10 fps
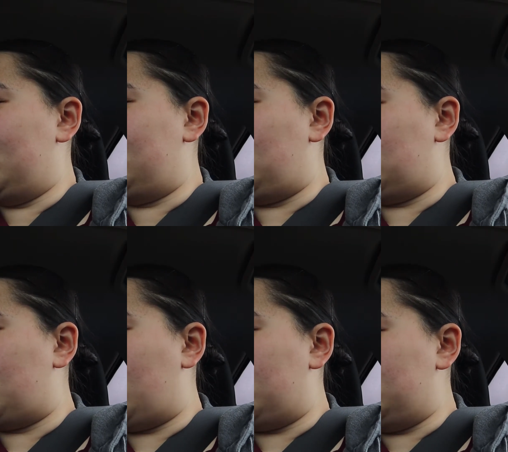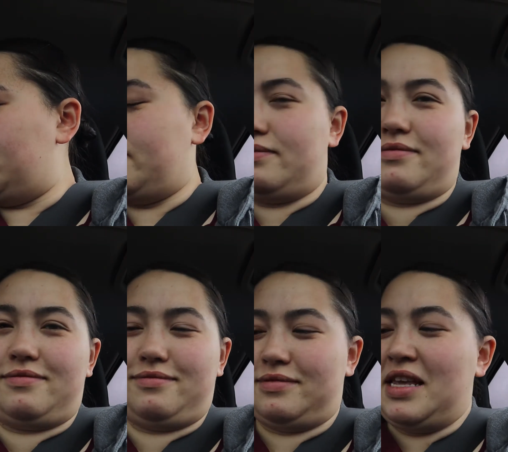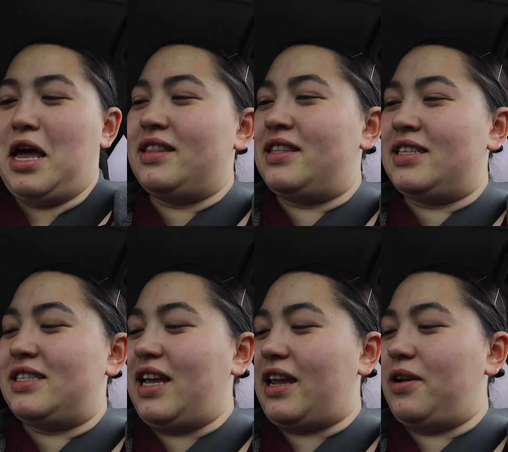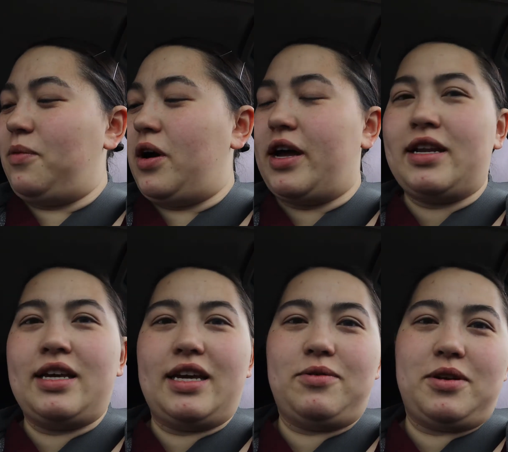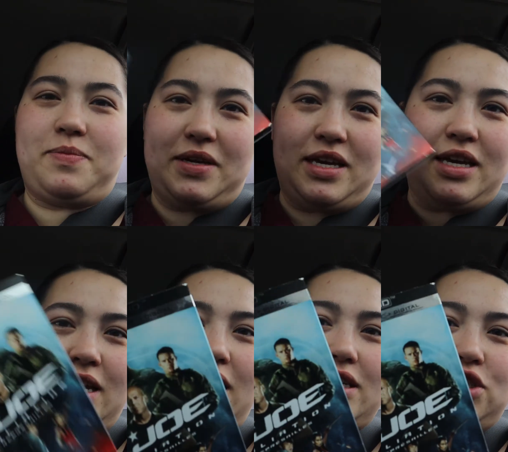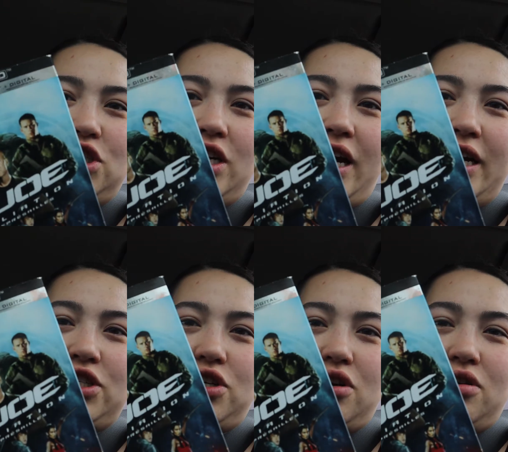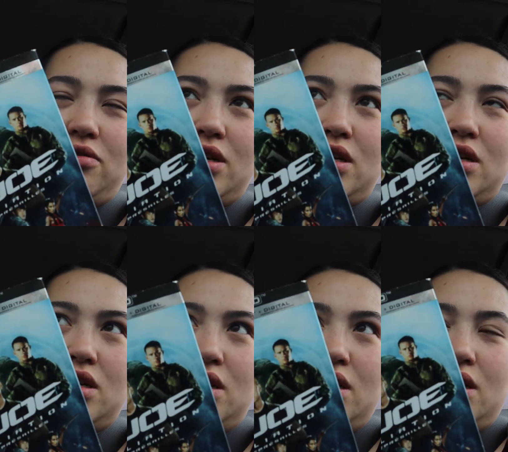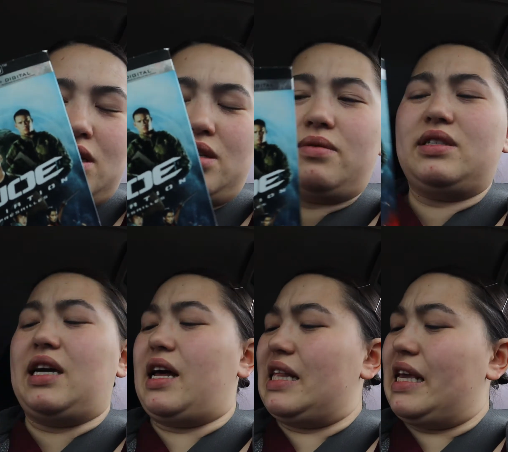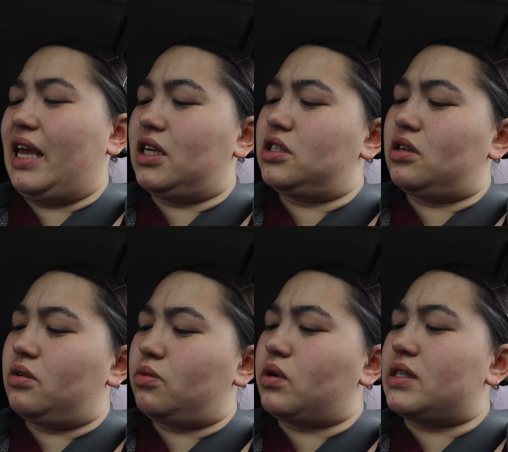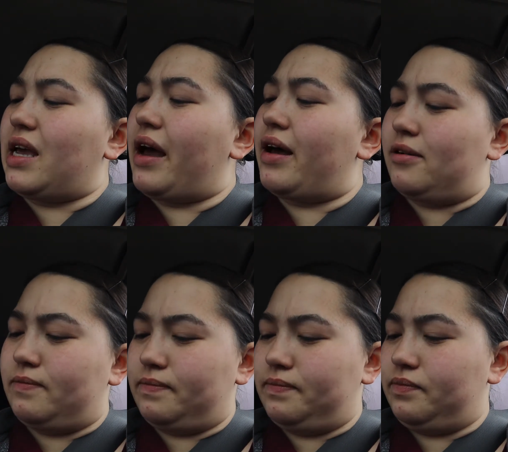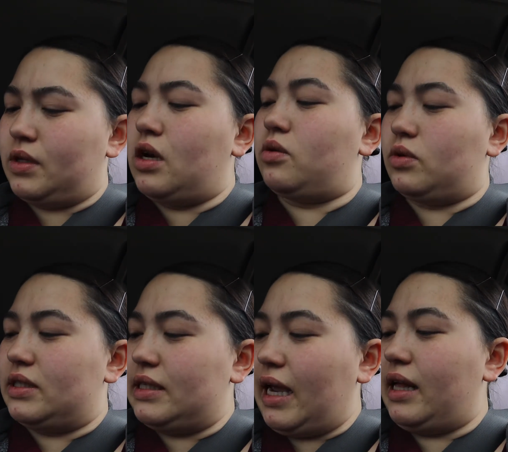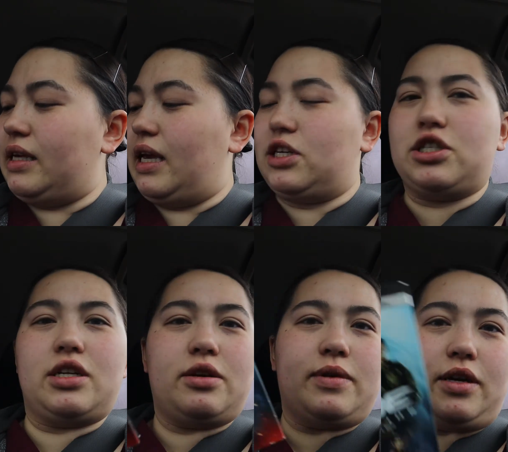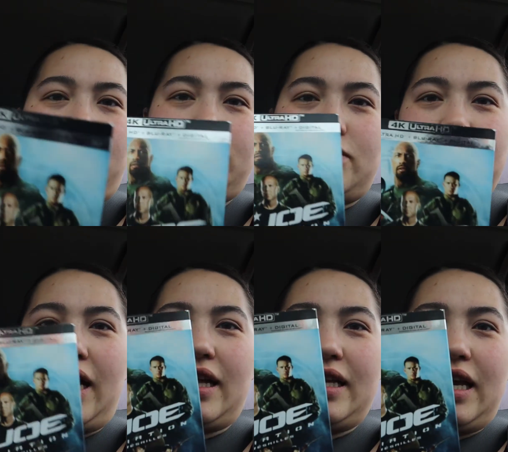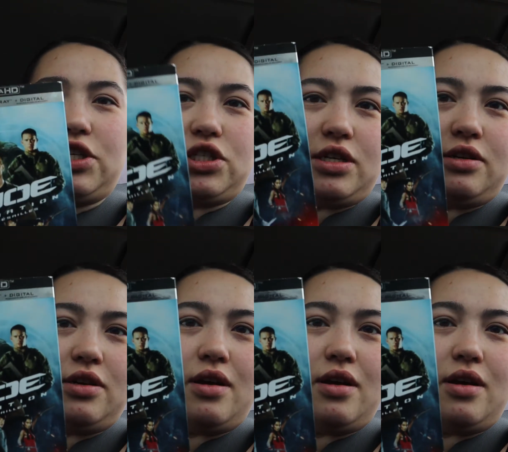Jonas Brothers. The second one would be G.I. Joe. Is it Retaliation? Retaliation. Here we go. Retaliation.